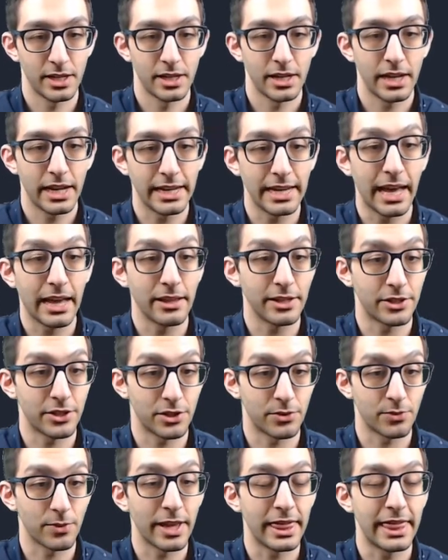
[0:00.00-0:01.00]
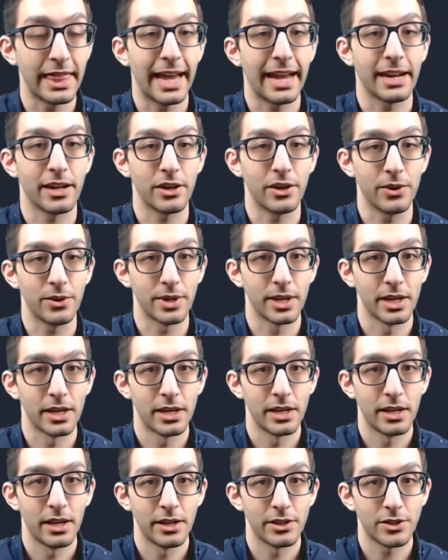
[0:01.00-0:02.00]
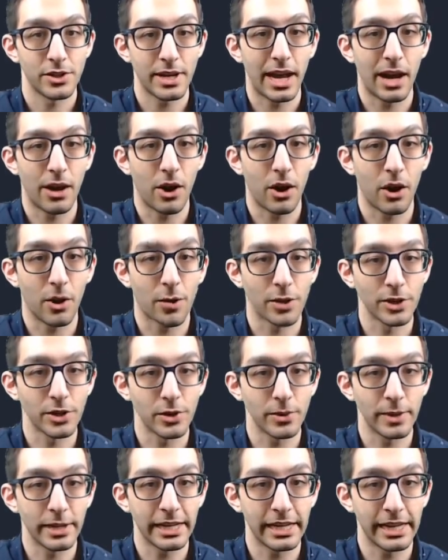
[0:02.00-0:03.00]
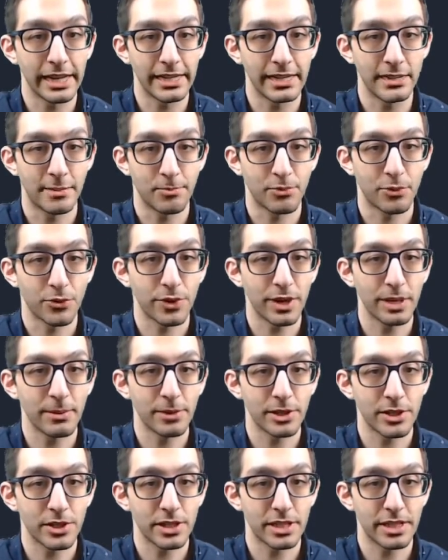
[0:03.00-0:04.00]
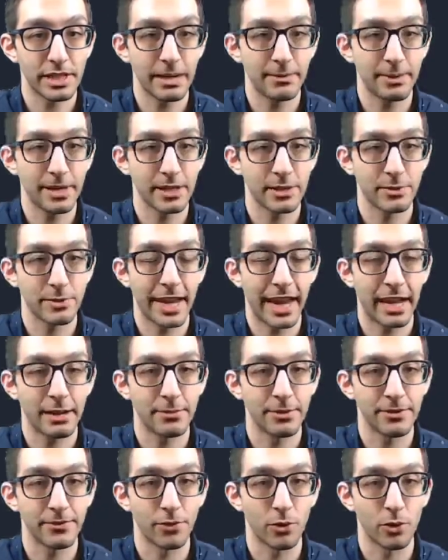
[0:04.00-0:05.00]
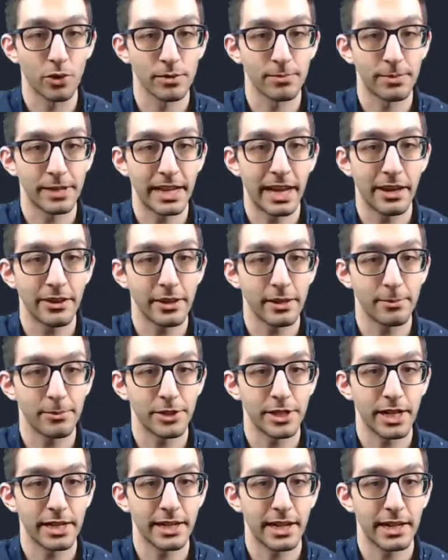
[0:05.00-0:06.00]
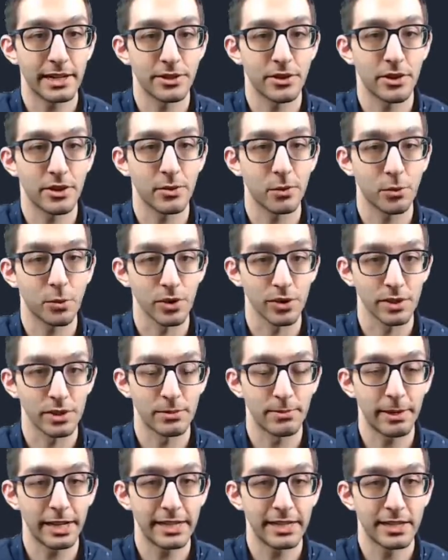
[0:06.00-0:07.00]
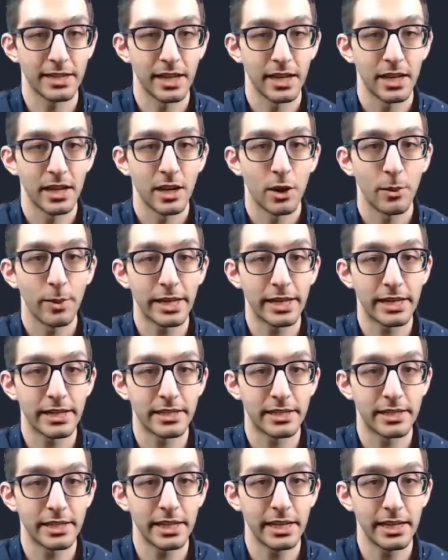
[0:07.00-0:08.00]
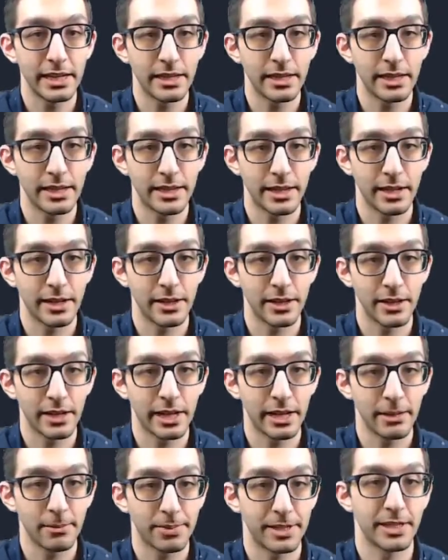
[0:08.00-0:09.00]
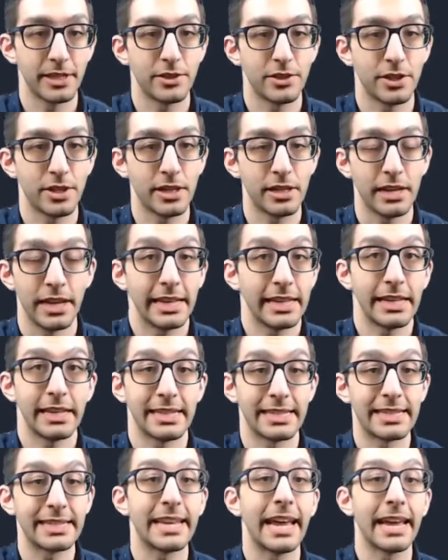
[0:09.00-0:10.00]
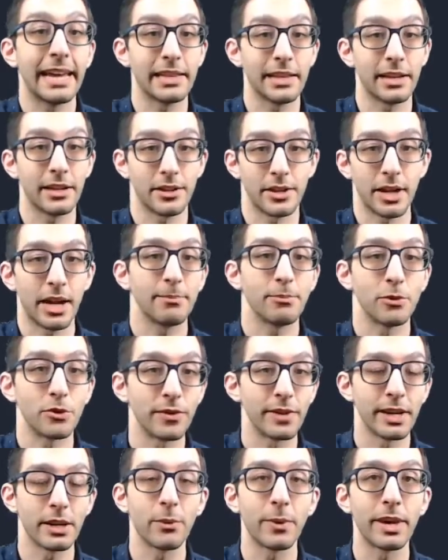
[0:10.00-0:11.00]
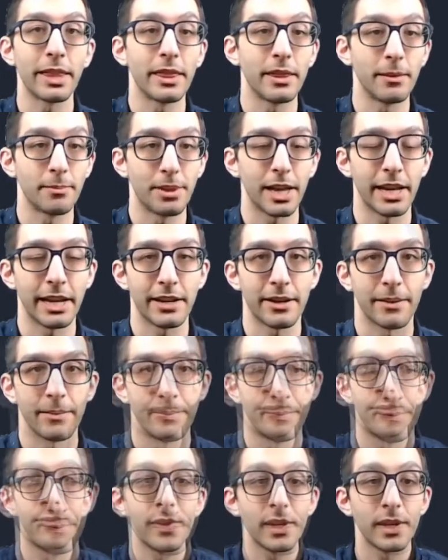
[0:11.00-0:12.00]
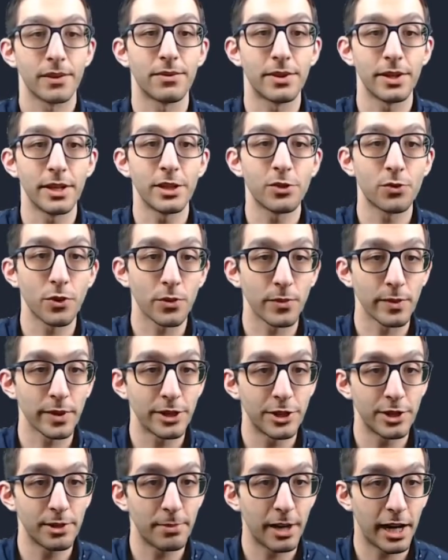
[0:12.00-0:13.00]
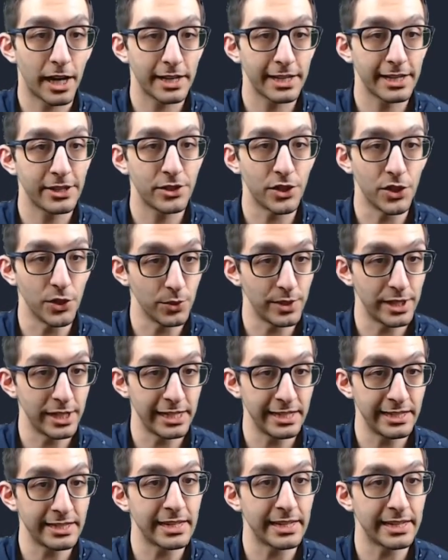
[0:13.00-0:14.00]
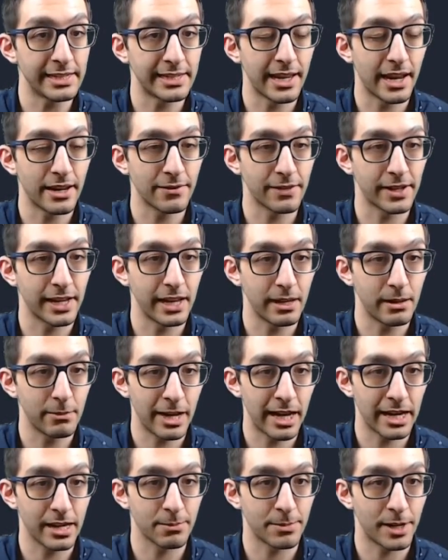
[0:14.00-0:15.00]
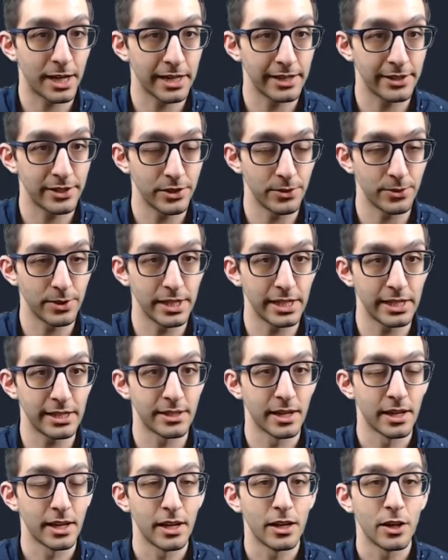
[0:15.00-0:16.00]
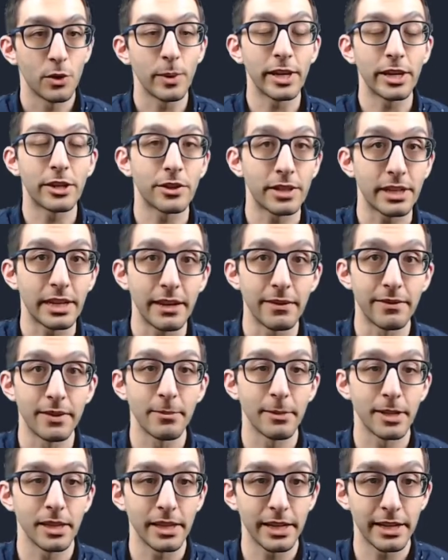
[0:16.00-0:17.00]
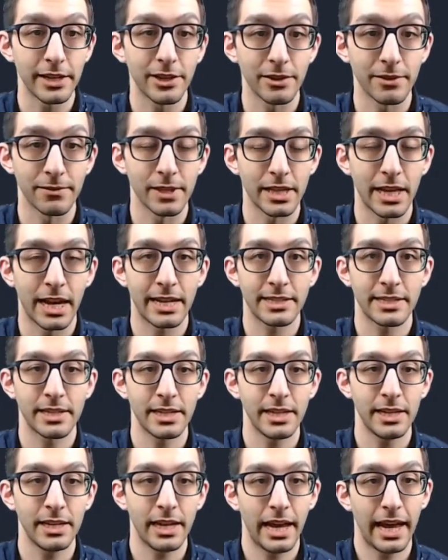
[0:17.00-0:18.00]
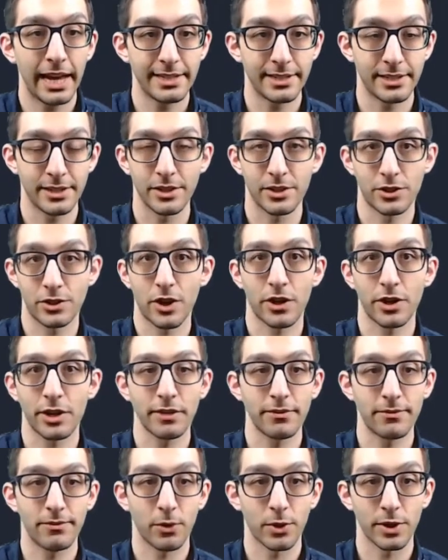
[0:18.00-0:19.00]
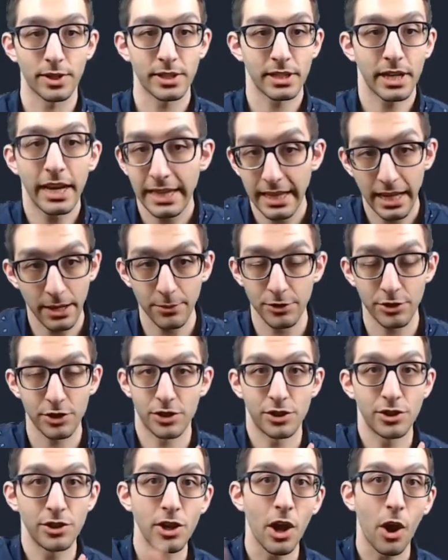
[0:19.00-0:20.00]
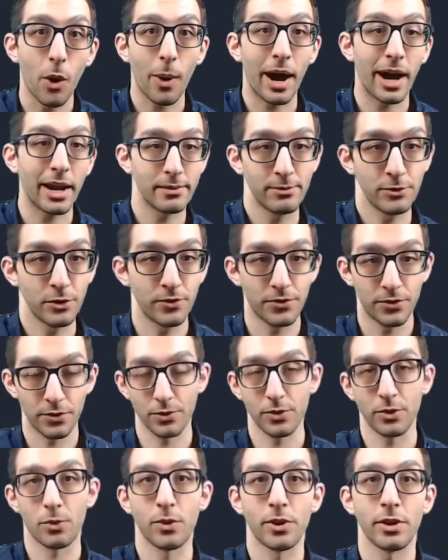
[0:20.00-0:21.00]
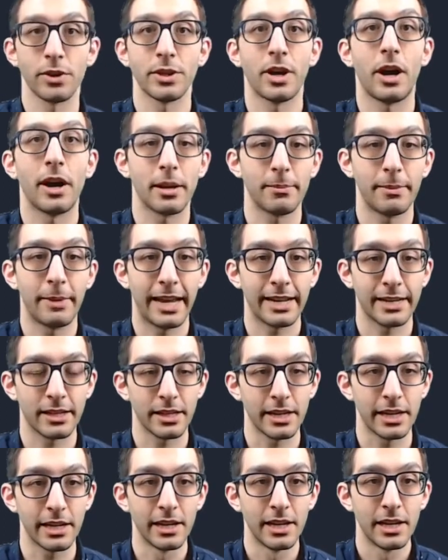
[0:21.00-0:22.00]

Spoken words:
And now let's just run that code. So now all we're doing is pretty much the same thing as we had before, but now that the projectiles are in world space, we can see that they're getting positioned and then staying there. They're not moving with the player. If these were rigid body 2Ds instead of kinematic body 2Ds, we could give them a linear velocity as the starting force, and they would just know how to move through the world automatically.